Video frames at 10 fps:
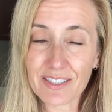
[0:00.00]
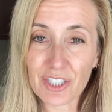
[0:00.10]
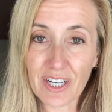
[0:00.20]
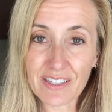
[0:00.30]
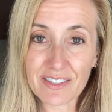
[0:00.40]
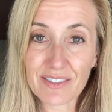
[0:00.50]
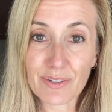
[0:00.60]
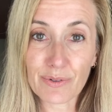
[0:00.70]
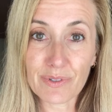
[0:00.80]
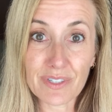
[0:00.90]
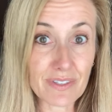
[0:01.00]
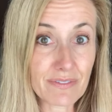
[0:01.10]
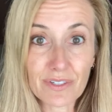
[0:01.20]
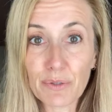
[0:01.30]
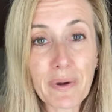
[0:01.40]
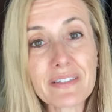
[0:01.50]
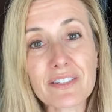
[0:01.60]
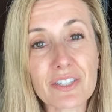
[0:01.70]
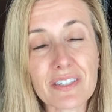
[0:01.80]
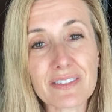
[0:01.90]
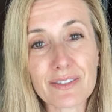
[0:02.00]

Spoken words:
a chance to deliver you messages.